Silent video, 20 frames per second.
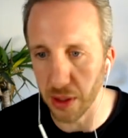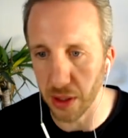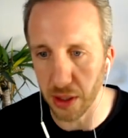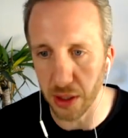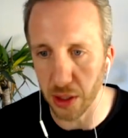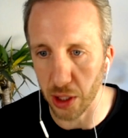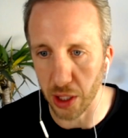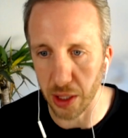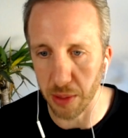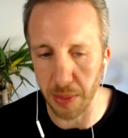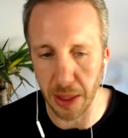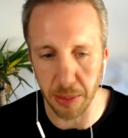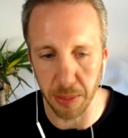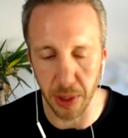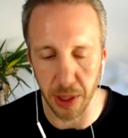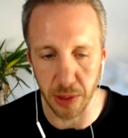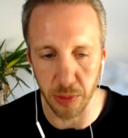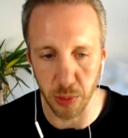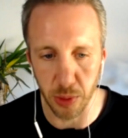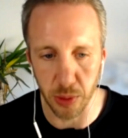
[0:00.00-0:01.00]
you're going to make
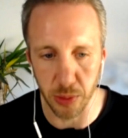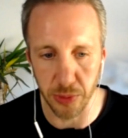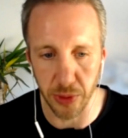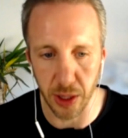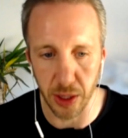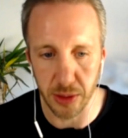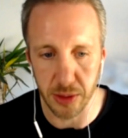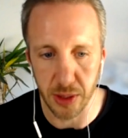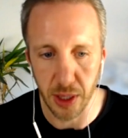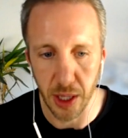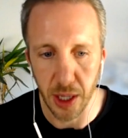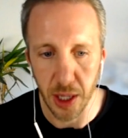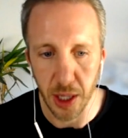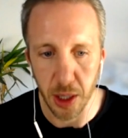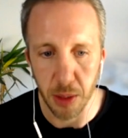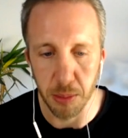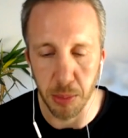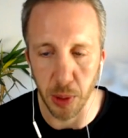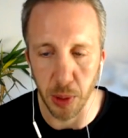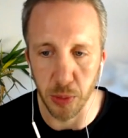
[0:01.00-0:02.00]
money real fast.
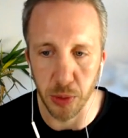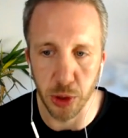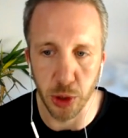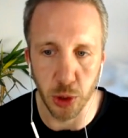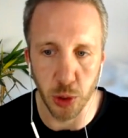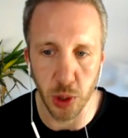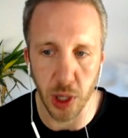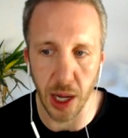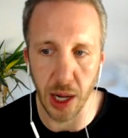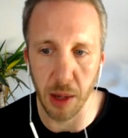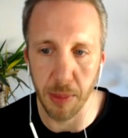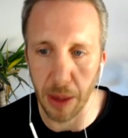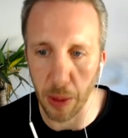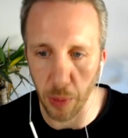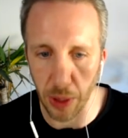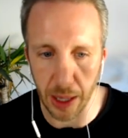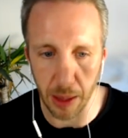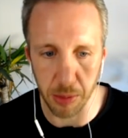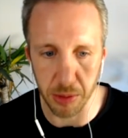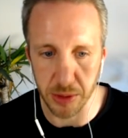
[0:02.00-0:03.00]
But do you care about
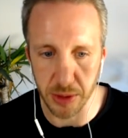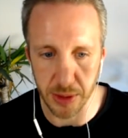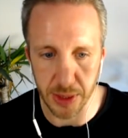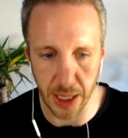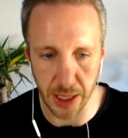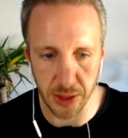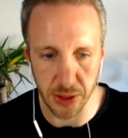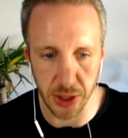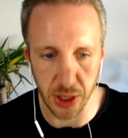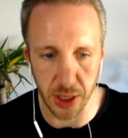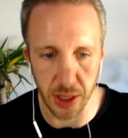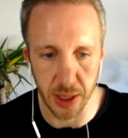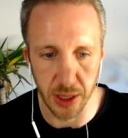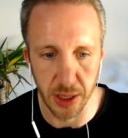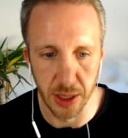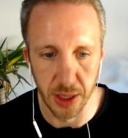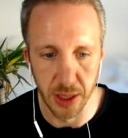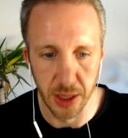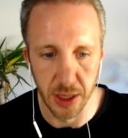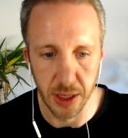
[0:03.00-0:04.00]
what happens next year?
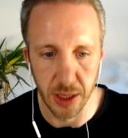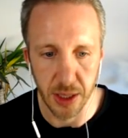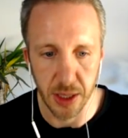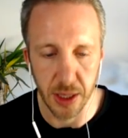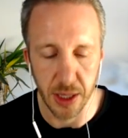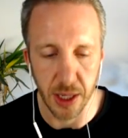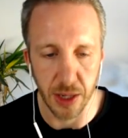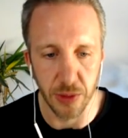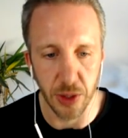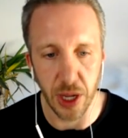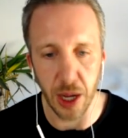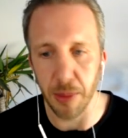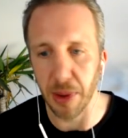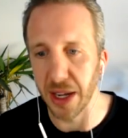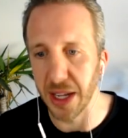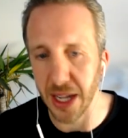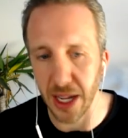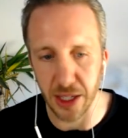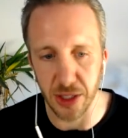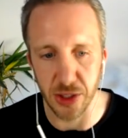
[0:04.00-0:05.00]
If you care
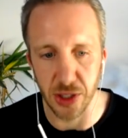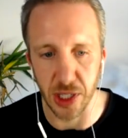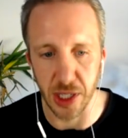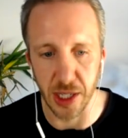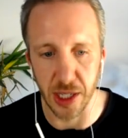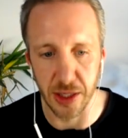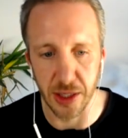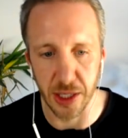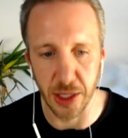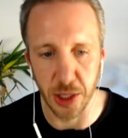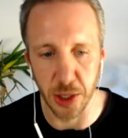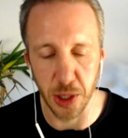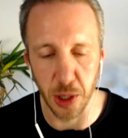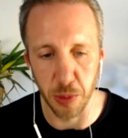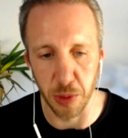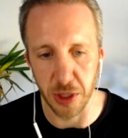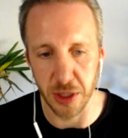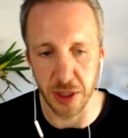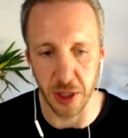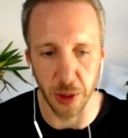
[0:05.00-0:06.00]
about next year, then you don't
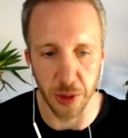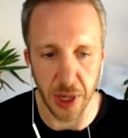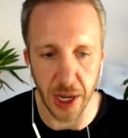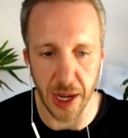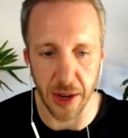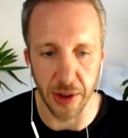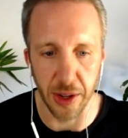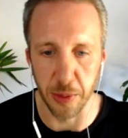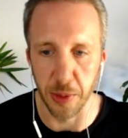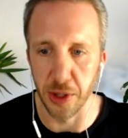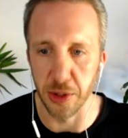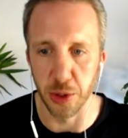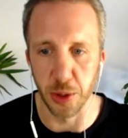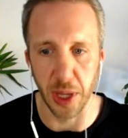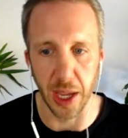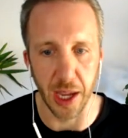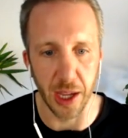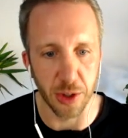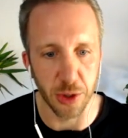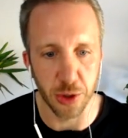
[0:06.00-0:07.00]
want to slow down. Otherwise, you
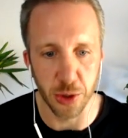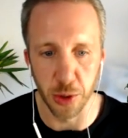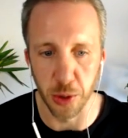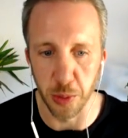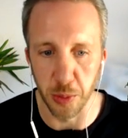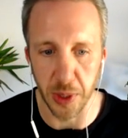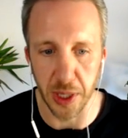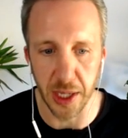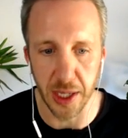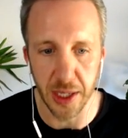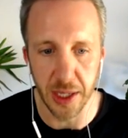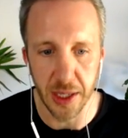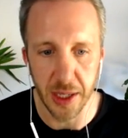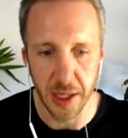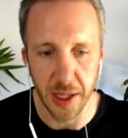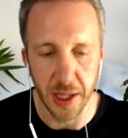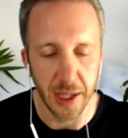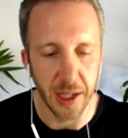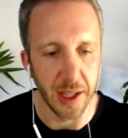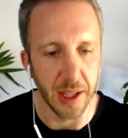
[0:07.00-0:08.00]
get a short win,
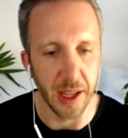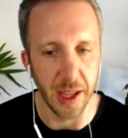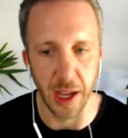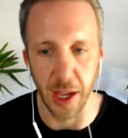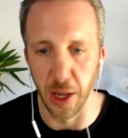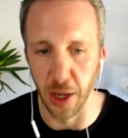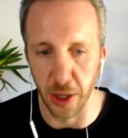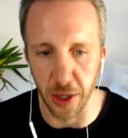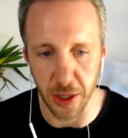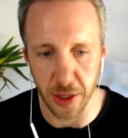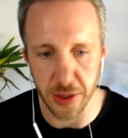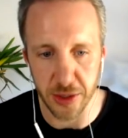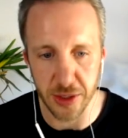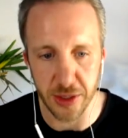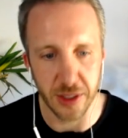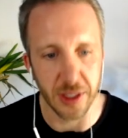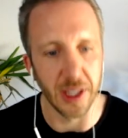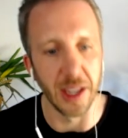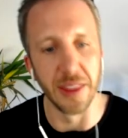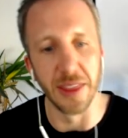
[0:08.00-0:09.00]
a loss,
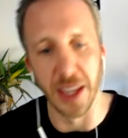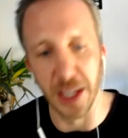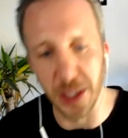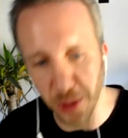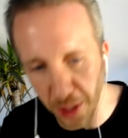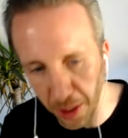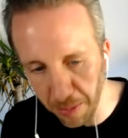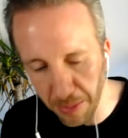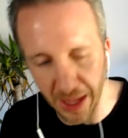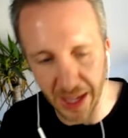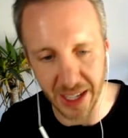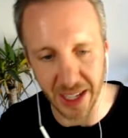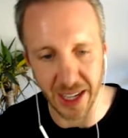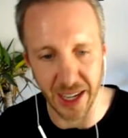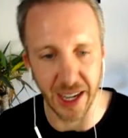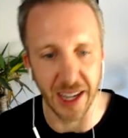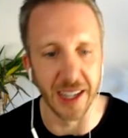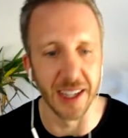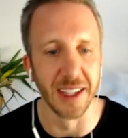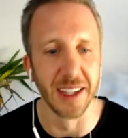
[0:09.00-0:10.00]
and then you come back
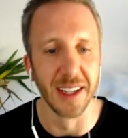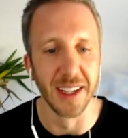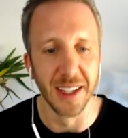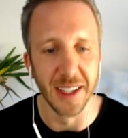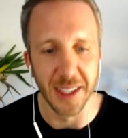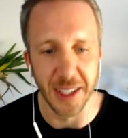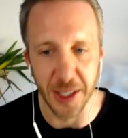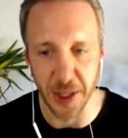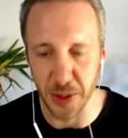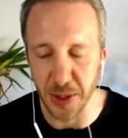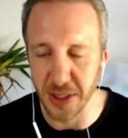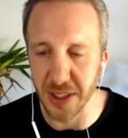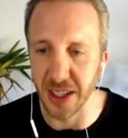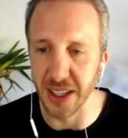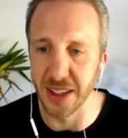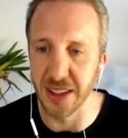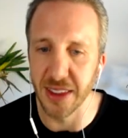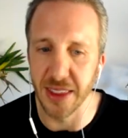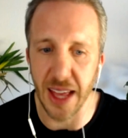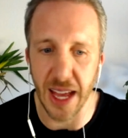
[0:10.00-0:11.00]
again. You know, it's
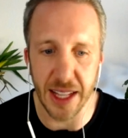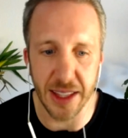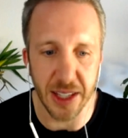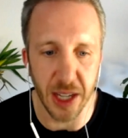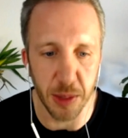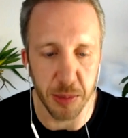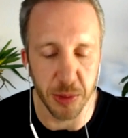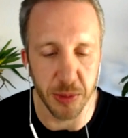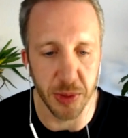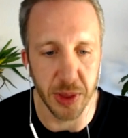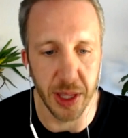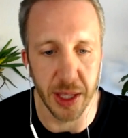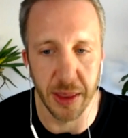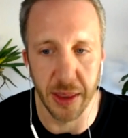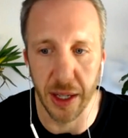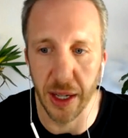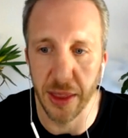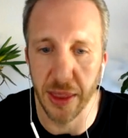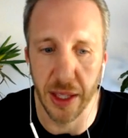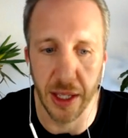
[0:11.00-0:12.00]
it's that type of thing
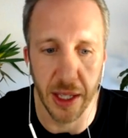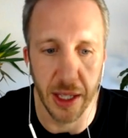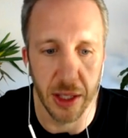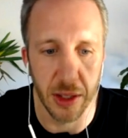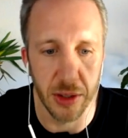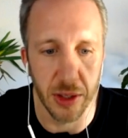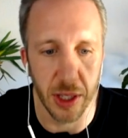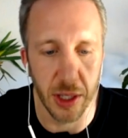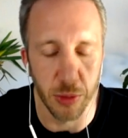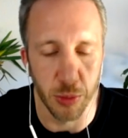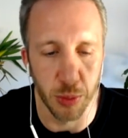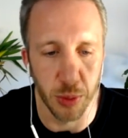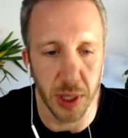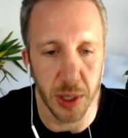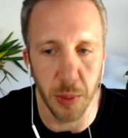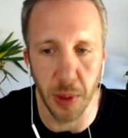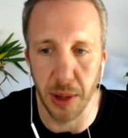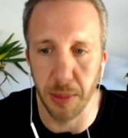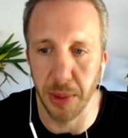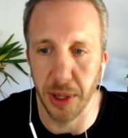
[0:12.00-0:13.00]
that I think is is really
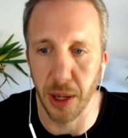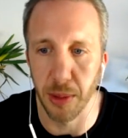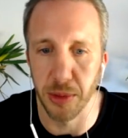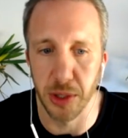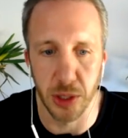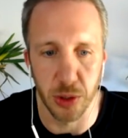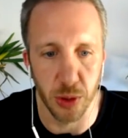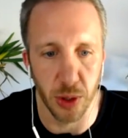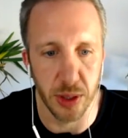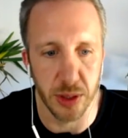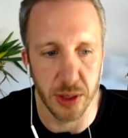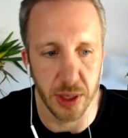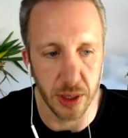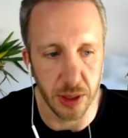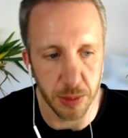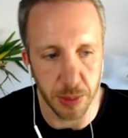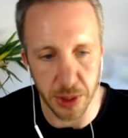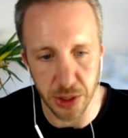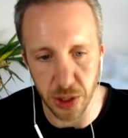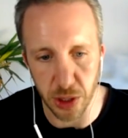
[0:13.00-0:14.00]
where it becomes interesting,
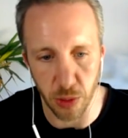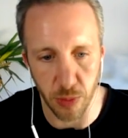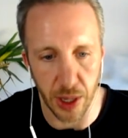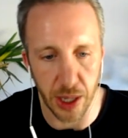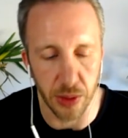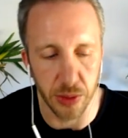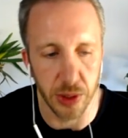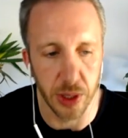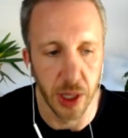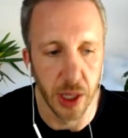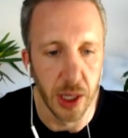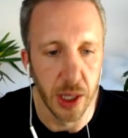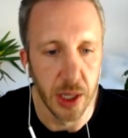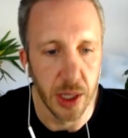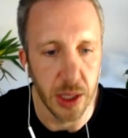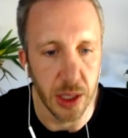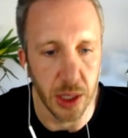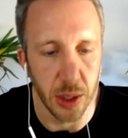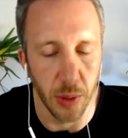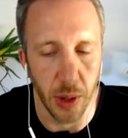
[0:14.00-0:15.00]
especially around
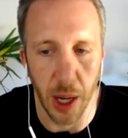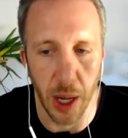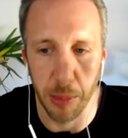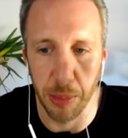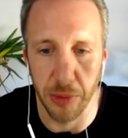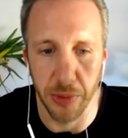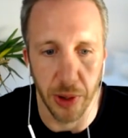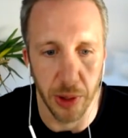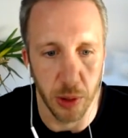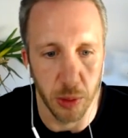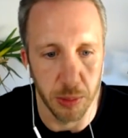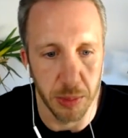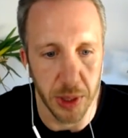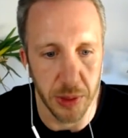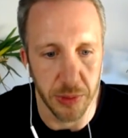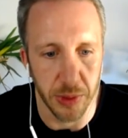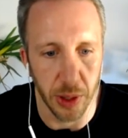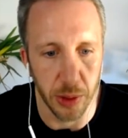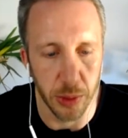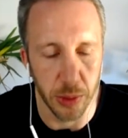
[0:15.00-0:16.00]
you know upper funnel, mid
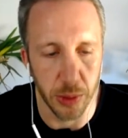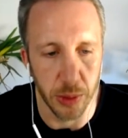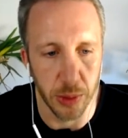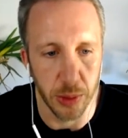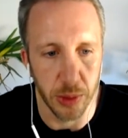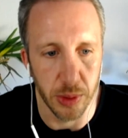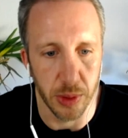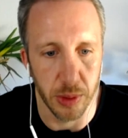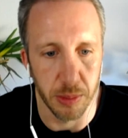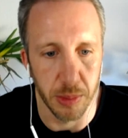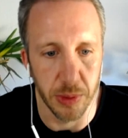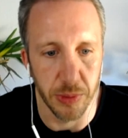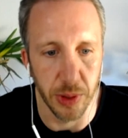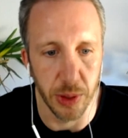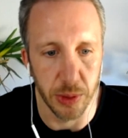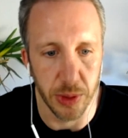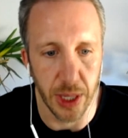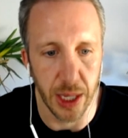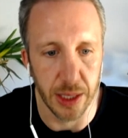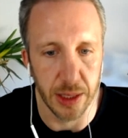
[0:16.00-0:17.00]
funnel, mid funnel
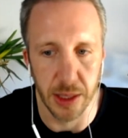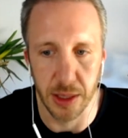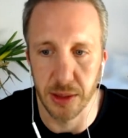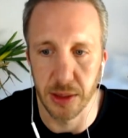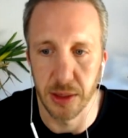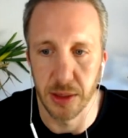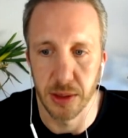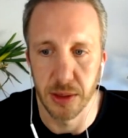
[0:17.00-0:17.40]
tactics.